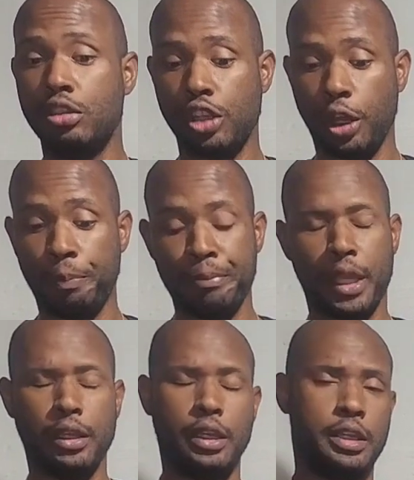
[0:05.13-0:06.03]
So,
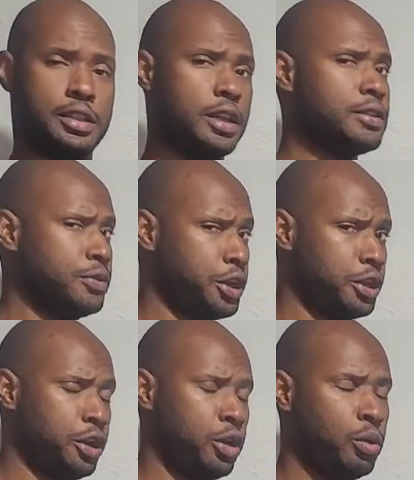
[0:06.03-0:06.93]
in today's
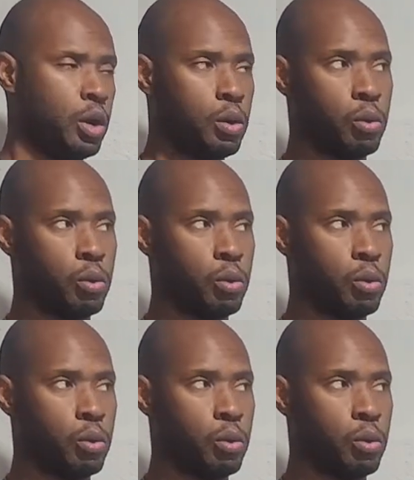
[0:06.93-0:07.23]
video,